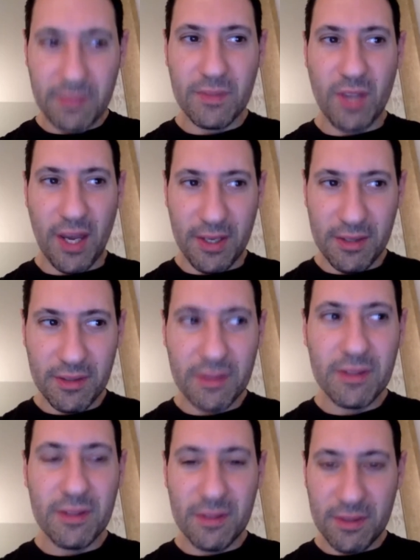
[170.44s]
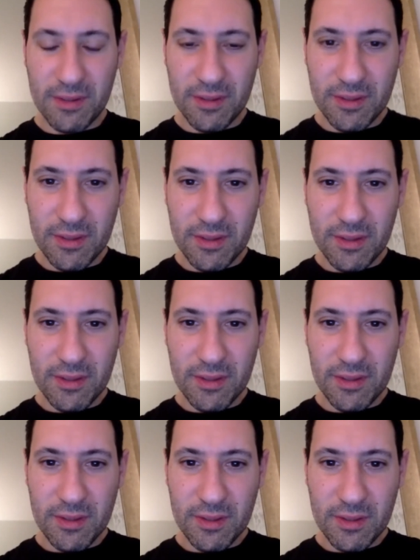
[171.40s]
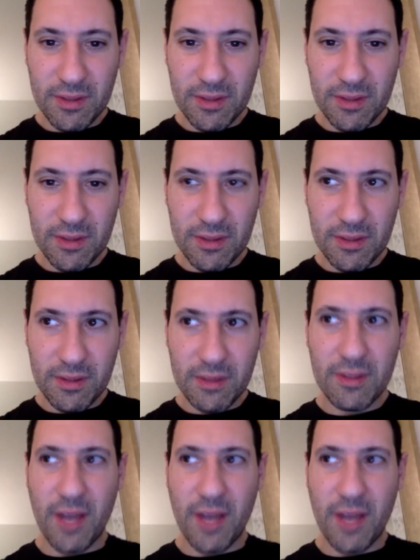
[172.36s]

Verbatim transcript: Six o'clock is directly behind you. Okay.